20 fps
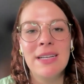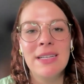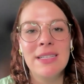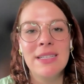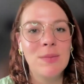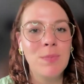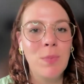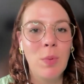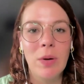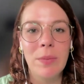
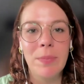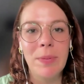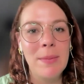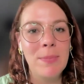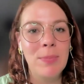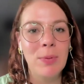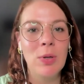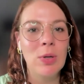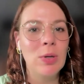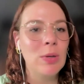sport
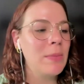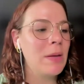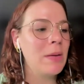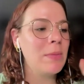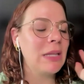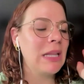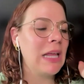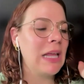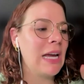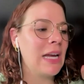people,
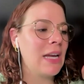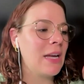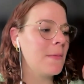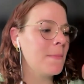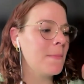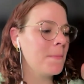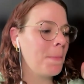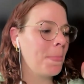maybe like